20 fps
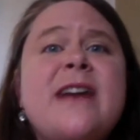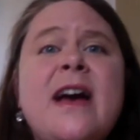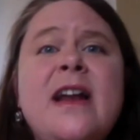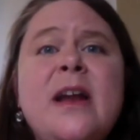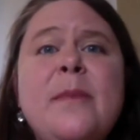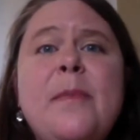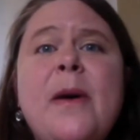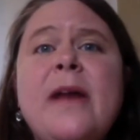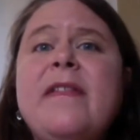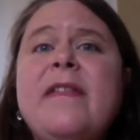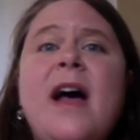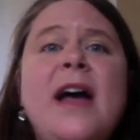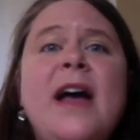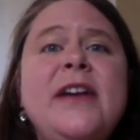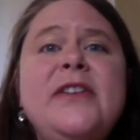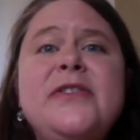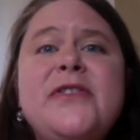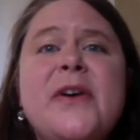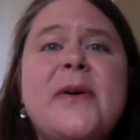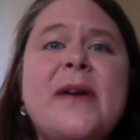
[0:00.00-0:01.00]
up online,
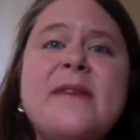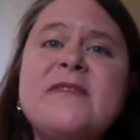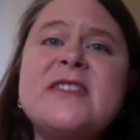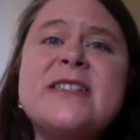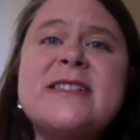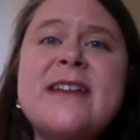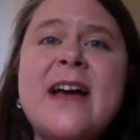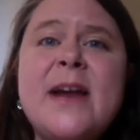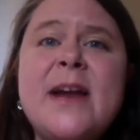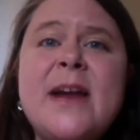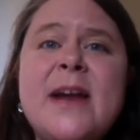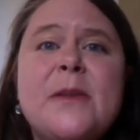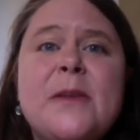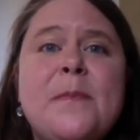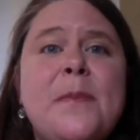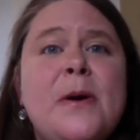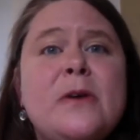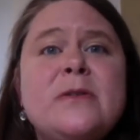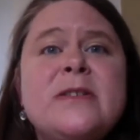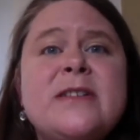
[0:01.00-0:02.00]
you don't have to sign up at the
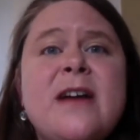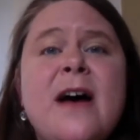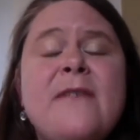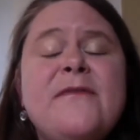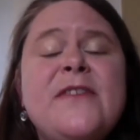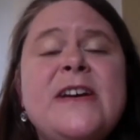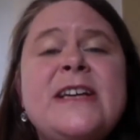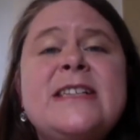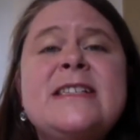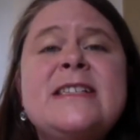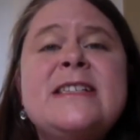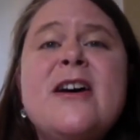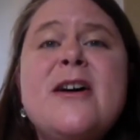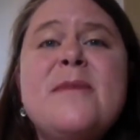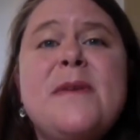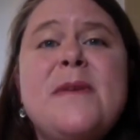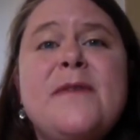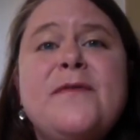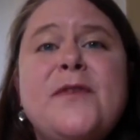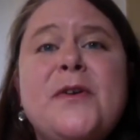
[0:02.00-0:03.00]
post office,
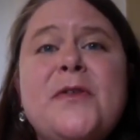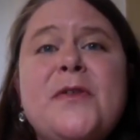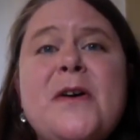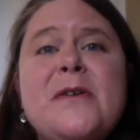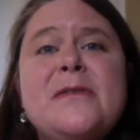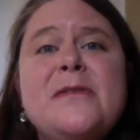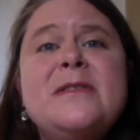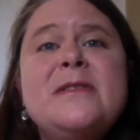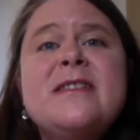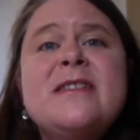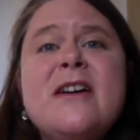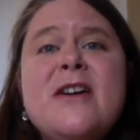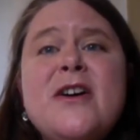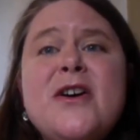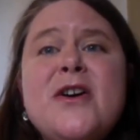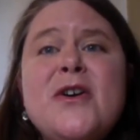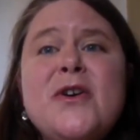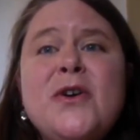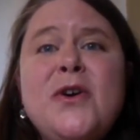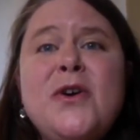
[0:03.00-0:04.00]
but for those
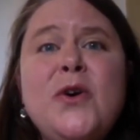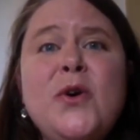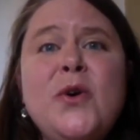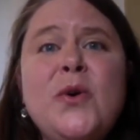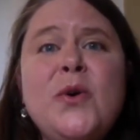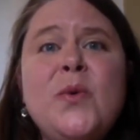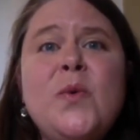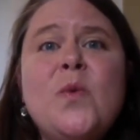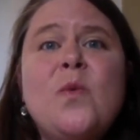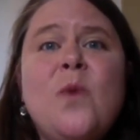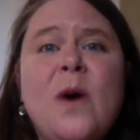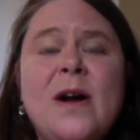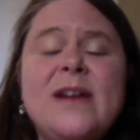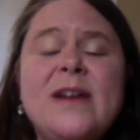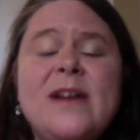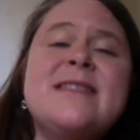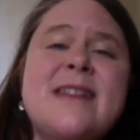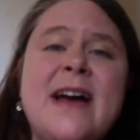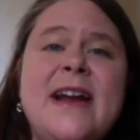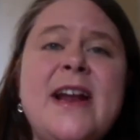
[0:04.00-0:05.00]
who want
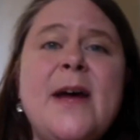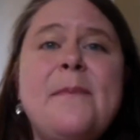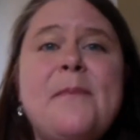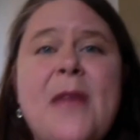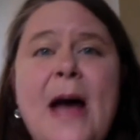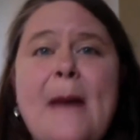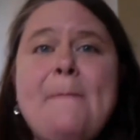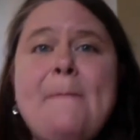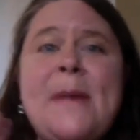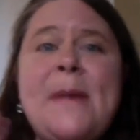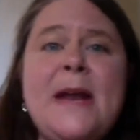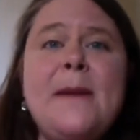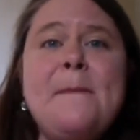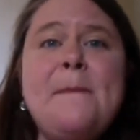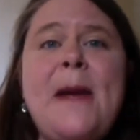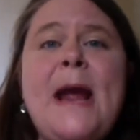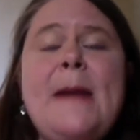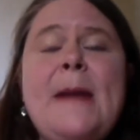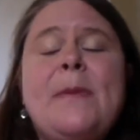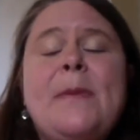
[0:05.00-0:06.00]
to sign up, that pen and
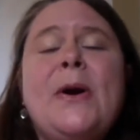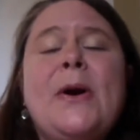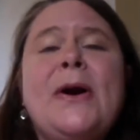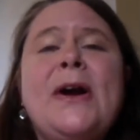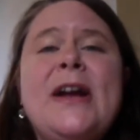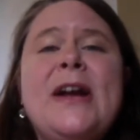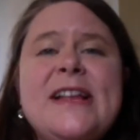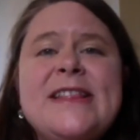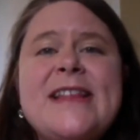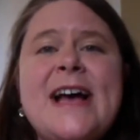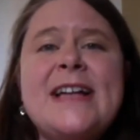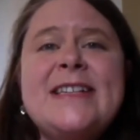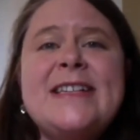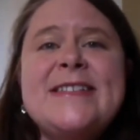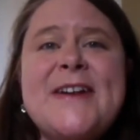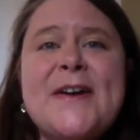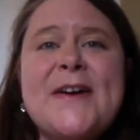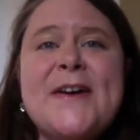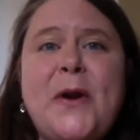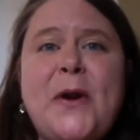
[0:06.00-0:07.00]
paper, that's
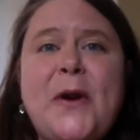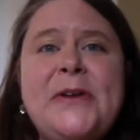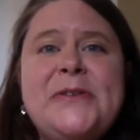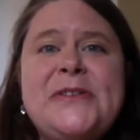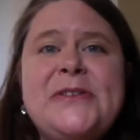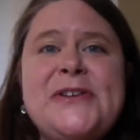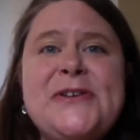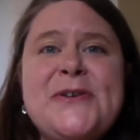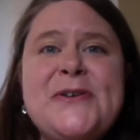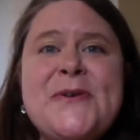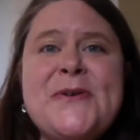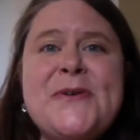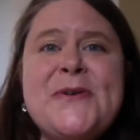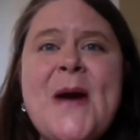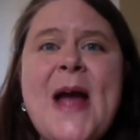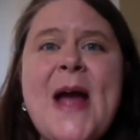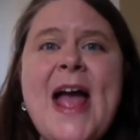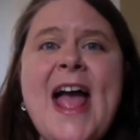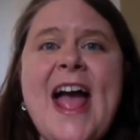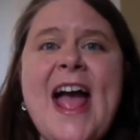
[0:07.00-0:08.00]
there for you too.
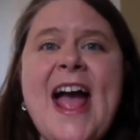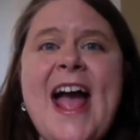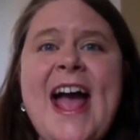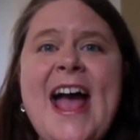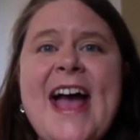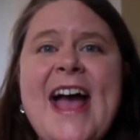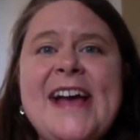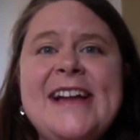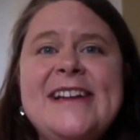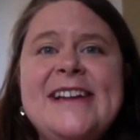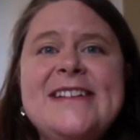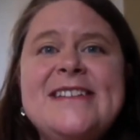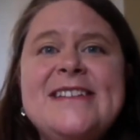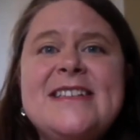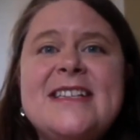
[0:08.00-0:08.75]
And